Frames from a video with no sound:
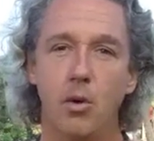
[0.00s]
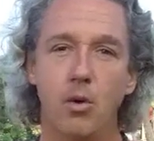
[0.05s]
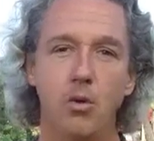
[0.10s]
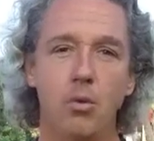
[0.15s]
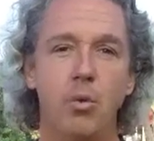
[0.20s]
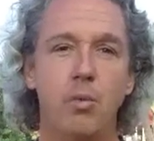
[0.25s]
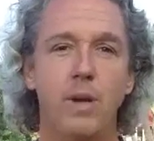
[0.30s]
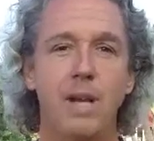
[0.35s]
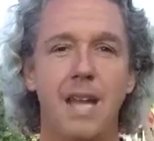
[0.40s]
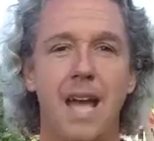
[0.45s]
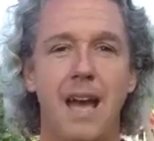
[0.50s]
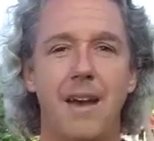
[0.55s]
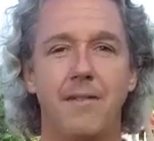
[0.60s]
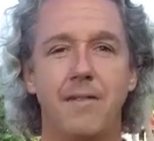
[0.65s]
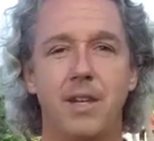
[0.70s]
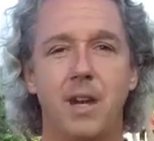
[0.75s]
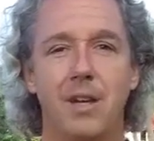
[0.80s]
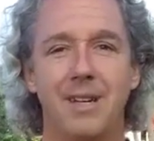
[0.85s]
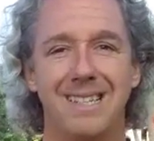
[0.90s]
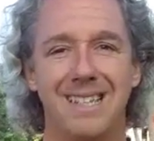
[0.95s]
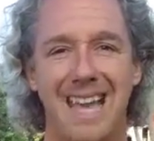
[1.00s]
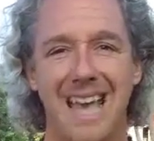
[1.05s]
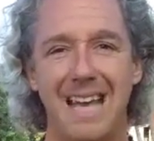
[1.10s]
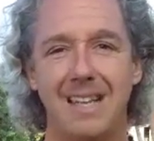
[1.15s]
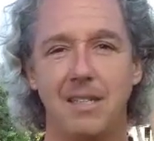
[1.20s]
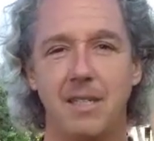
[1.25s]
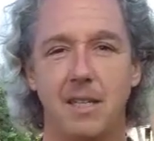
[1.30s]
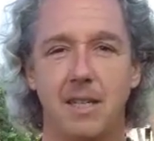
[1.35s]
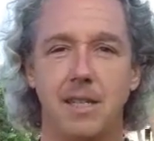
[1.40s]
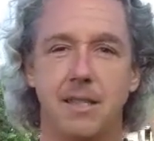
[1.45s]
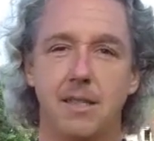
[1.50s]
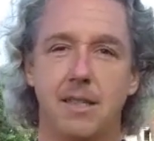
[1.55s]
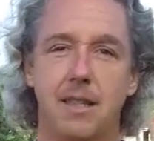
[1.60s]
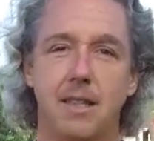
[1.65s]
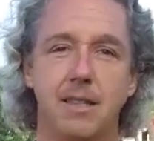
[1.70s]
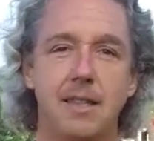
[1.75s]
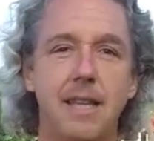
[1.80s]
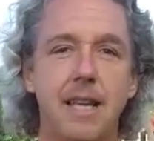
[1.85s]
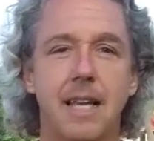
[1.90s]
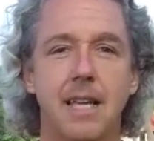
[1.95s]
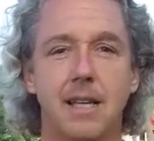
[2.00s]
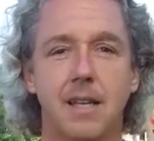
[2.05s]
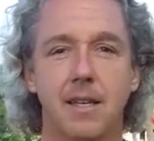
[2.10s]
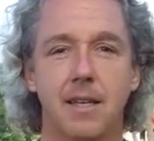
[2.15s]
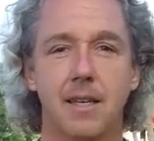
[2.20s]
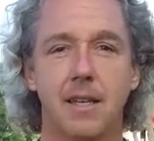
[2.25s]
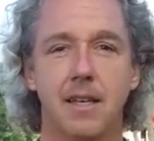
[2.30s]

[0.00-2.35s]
Who are we to have the audacity to think